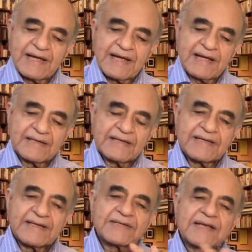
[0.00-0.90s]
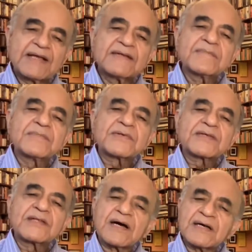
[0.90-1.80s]
And he said,
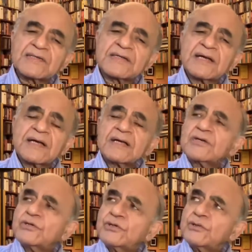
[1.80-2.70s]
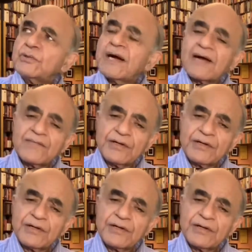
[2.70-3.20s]
"Mr. Das, do you have a